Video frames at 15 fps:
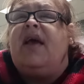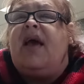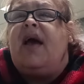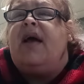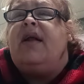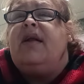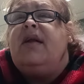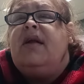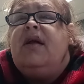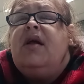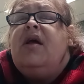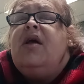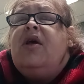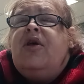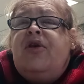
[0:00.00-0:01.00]
to get.
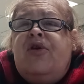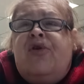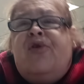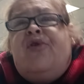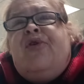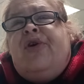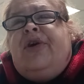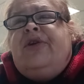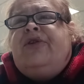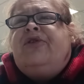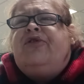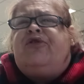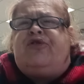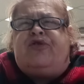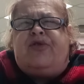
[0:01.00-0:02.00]
You couldn't